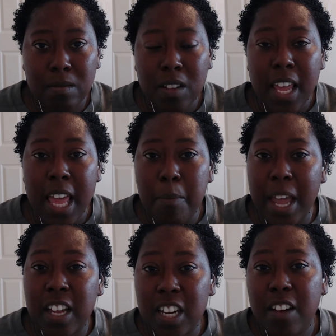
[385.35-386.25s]
and
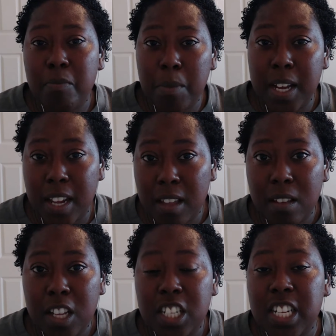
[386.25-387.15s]
make enough money
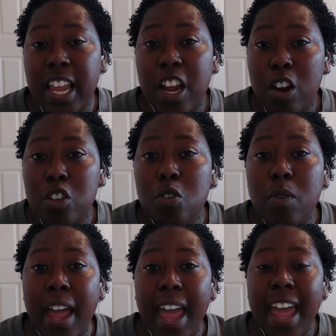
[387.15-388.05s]
to take care of
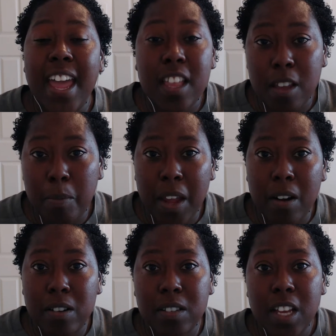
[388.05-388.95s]
you and your
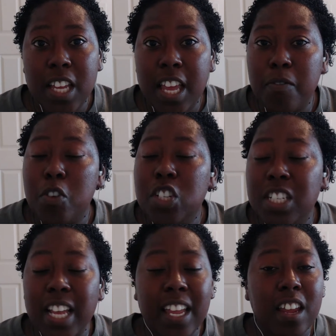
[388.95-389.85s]
parents. If you're
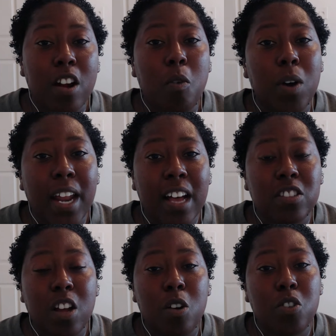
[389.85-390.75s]
just taking care of one
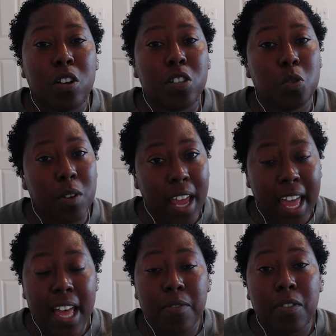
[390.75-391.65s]
household, you're only doing
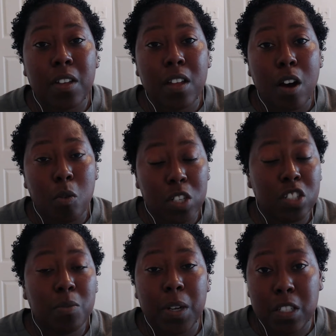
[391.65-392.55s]
half of what you're
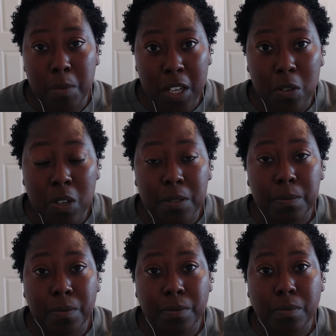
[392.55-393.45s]
supposed to be doing.
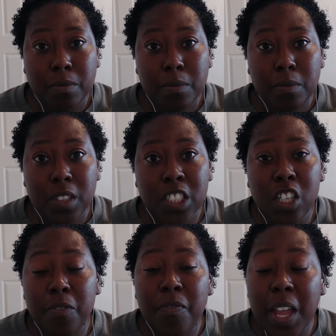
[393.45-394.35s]

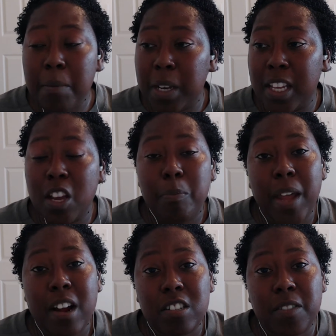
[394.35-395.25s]
Your family, your
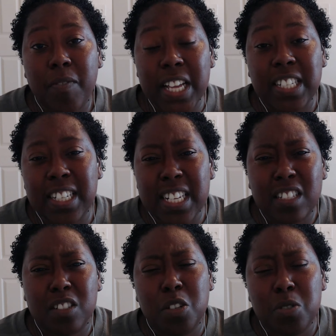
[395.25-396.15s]
parents are facing
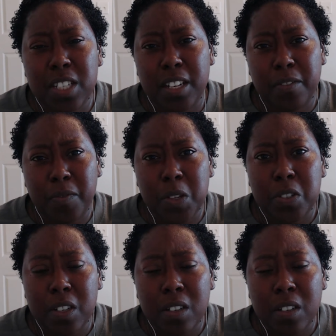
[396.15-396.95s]
destitution in the future